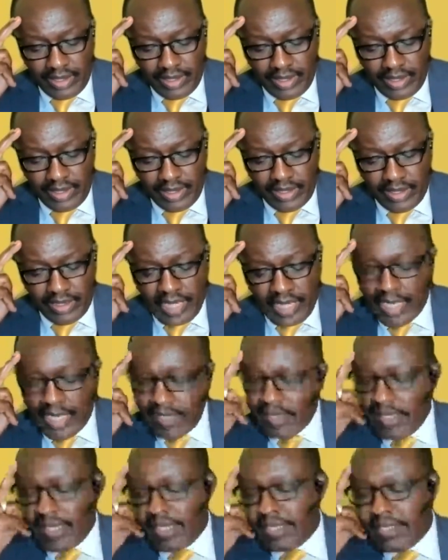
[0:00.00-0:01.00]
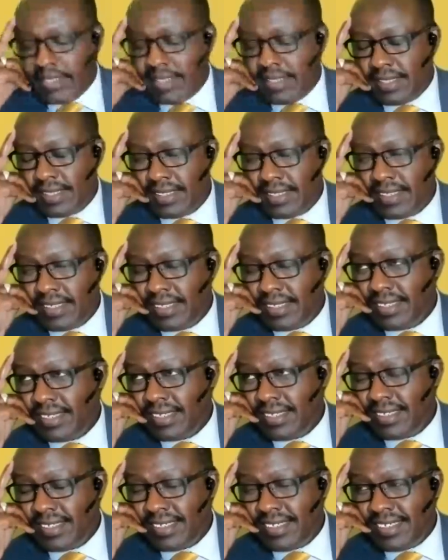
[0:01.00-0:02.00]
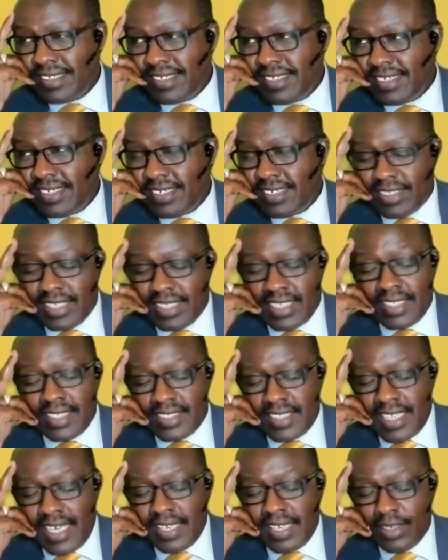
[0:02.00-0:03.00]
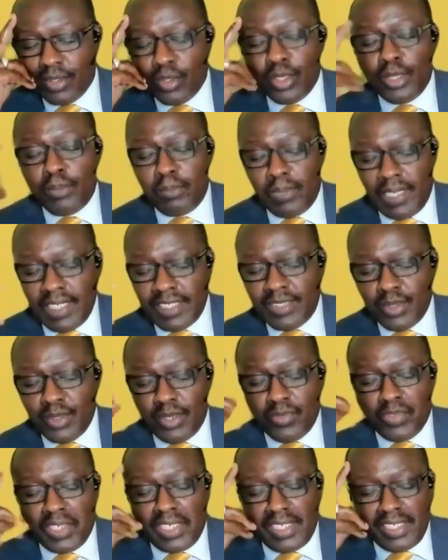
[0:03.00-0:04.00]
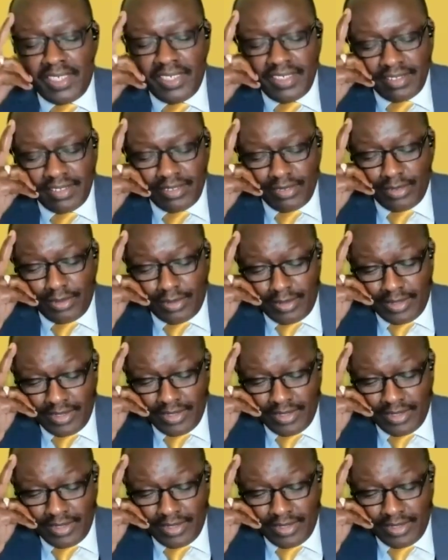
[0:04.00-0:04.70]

Ah, jagi akinye. Okay, testai. God bless you, Evelyne. Go on.